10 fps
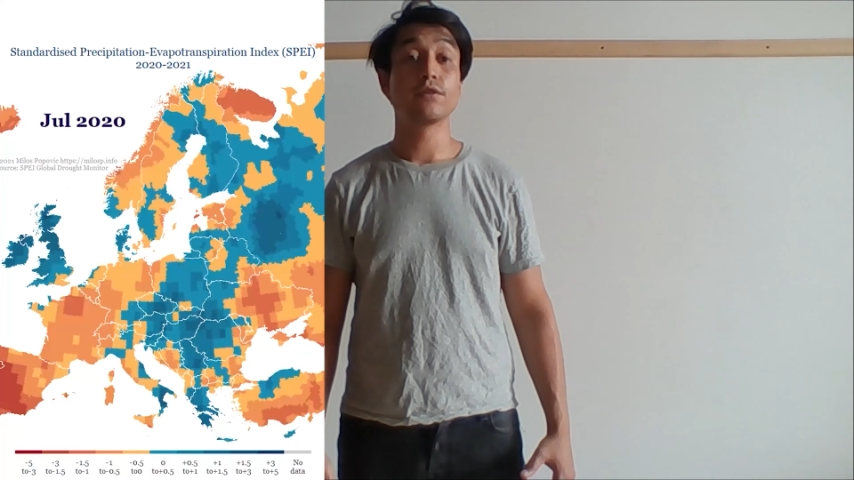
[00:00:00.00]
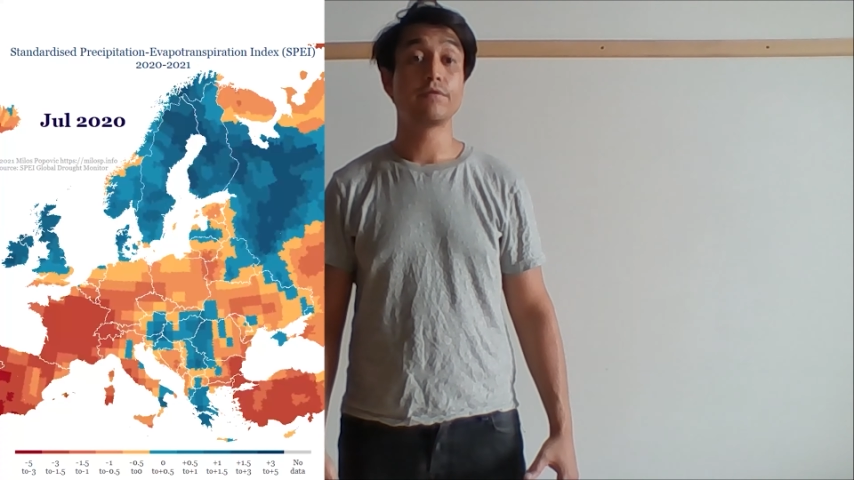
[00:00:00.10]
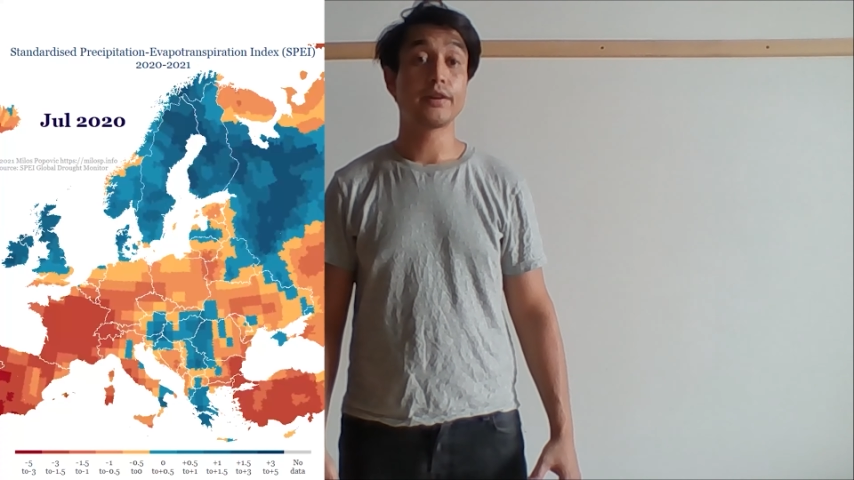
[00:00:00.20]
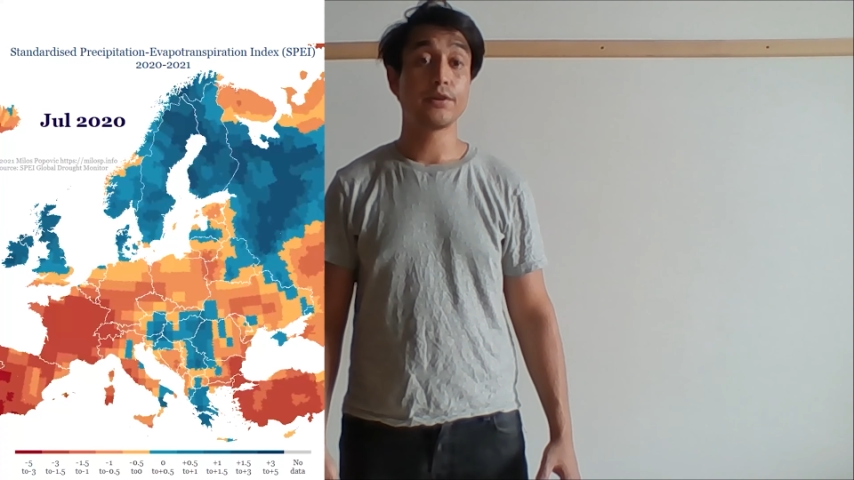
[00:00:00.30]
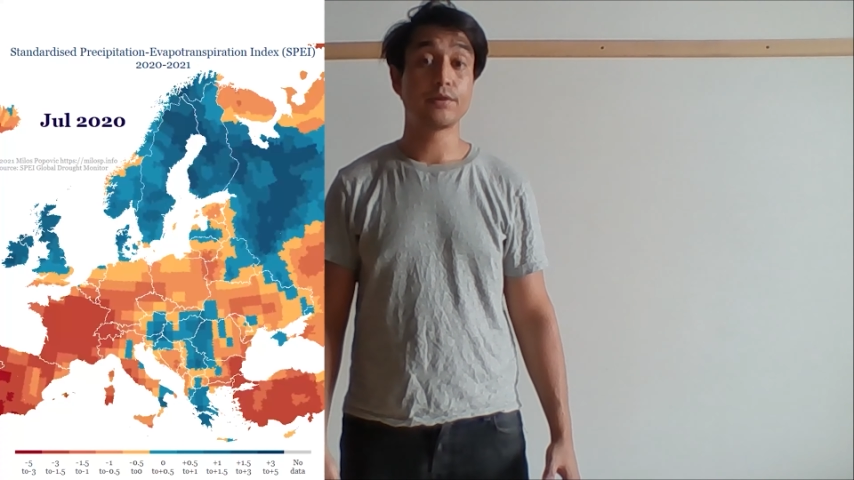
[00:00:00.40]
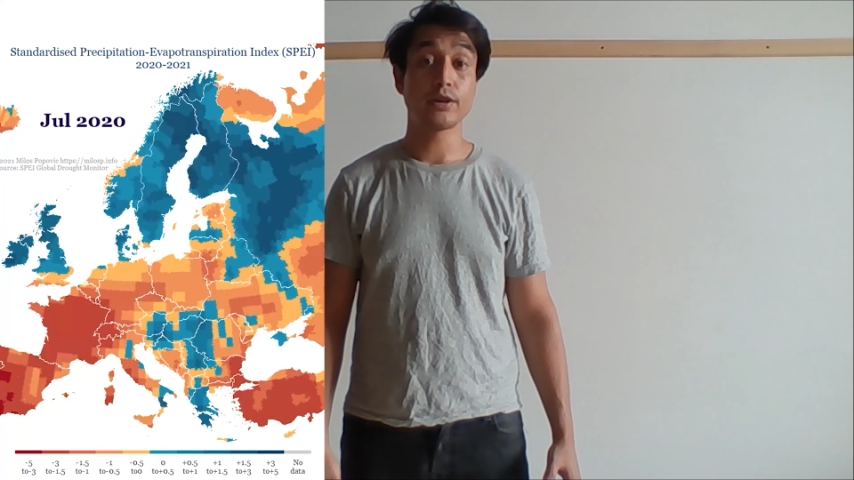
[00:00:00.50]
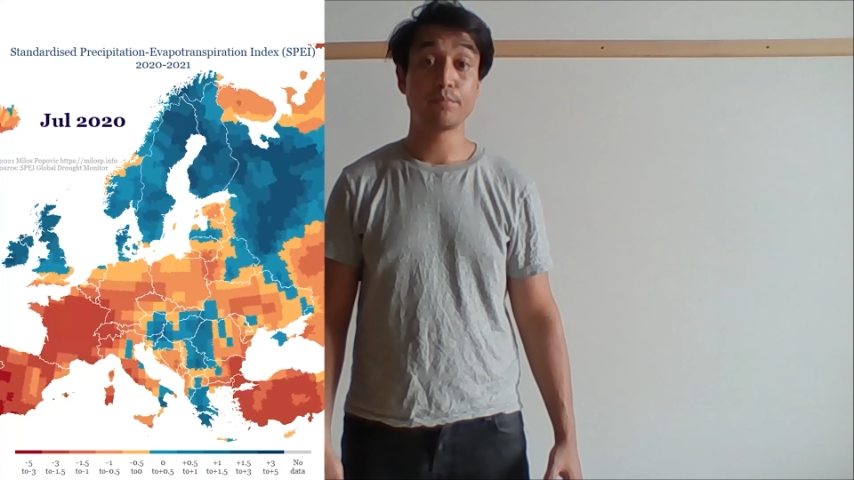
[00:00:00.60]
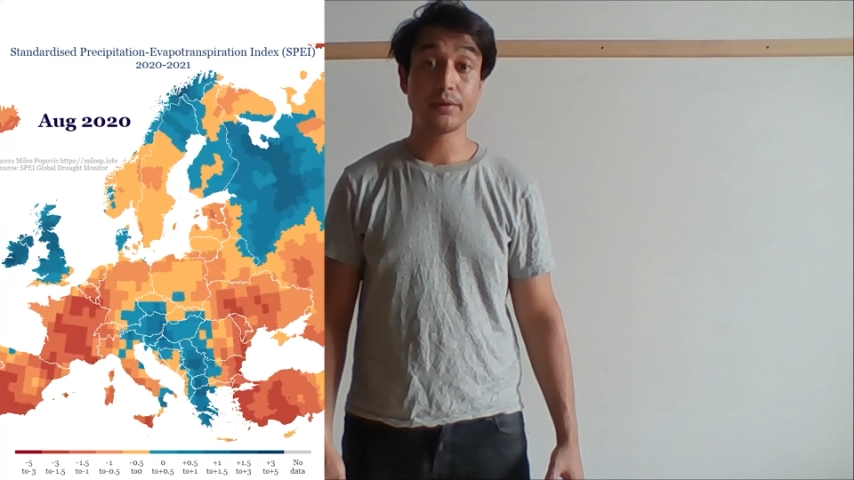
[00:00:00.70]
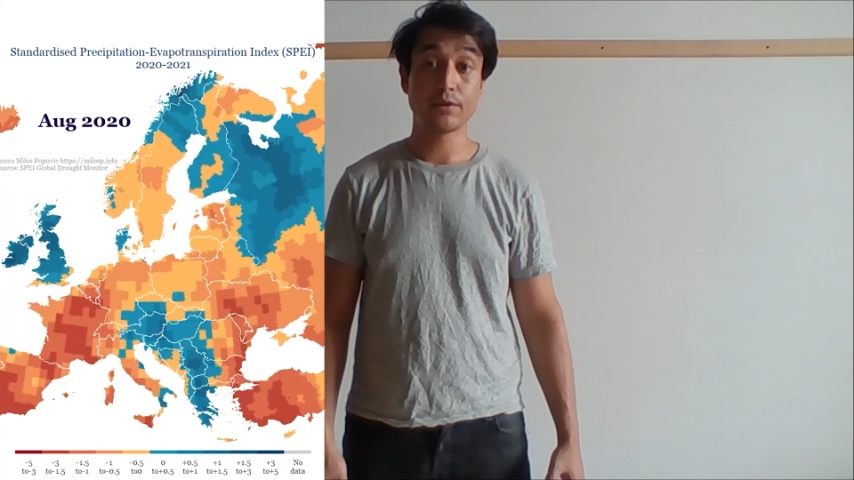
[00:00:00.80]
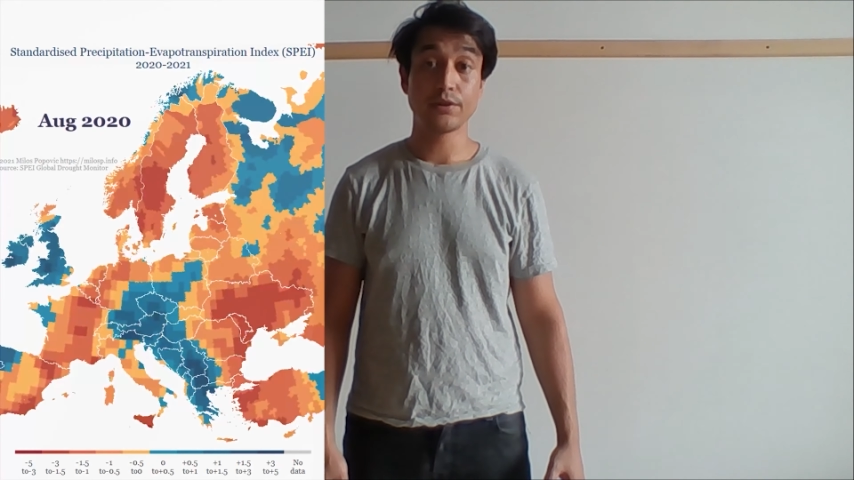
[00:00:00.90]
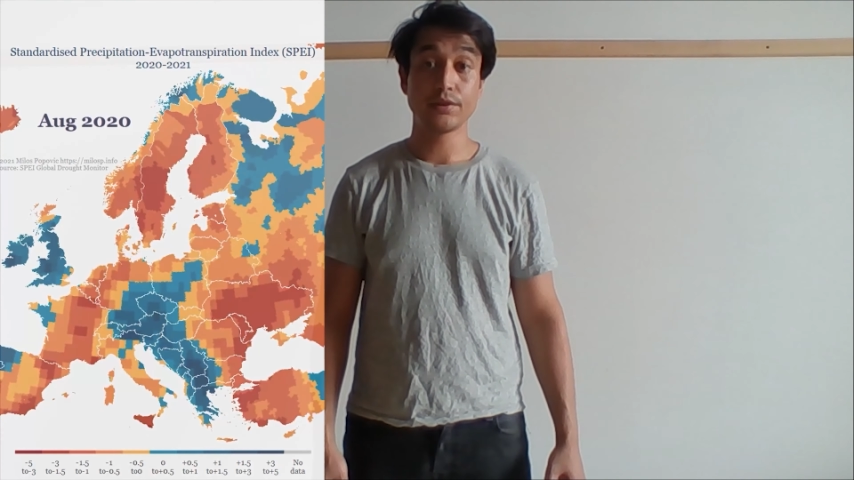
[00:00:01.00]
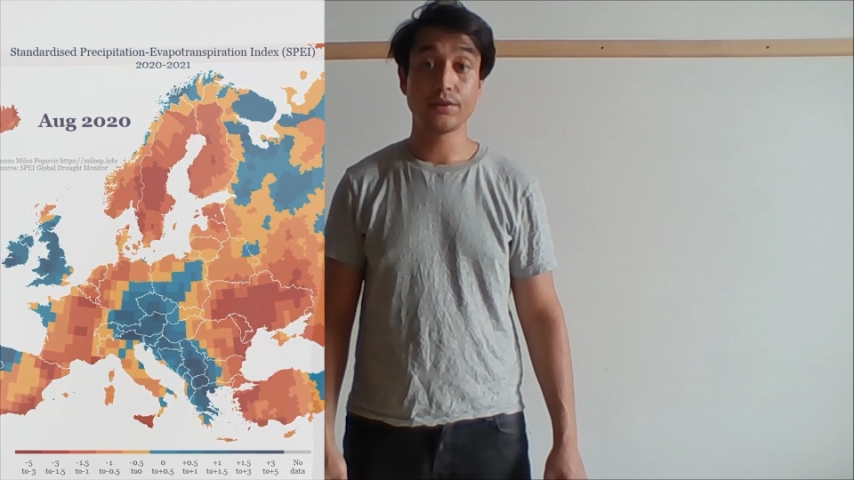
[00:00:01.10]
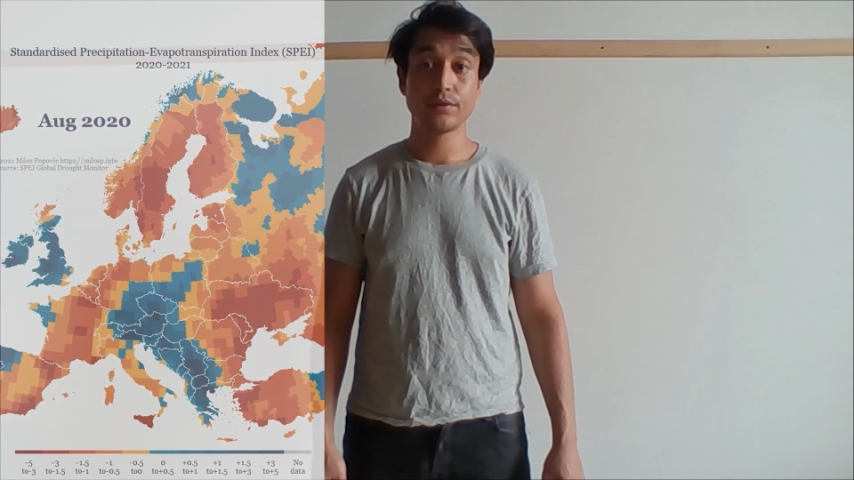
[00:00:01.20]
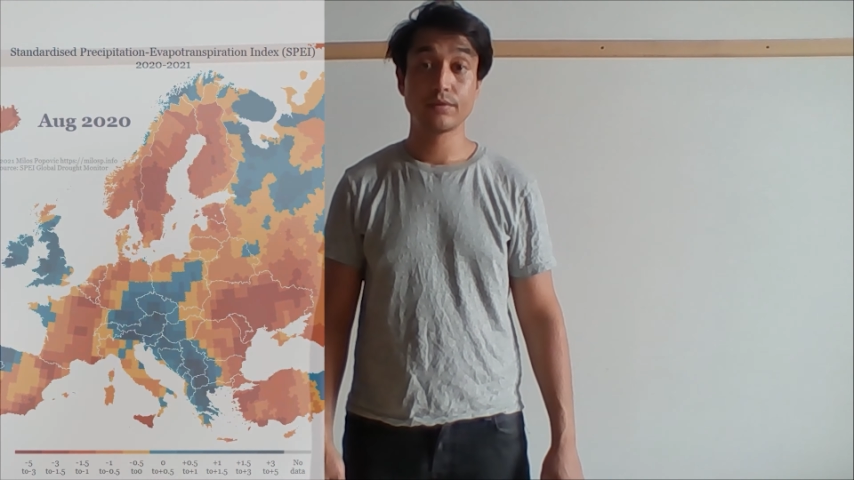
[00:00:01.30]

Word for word: a very dry period.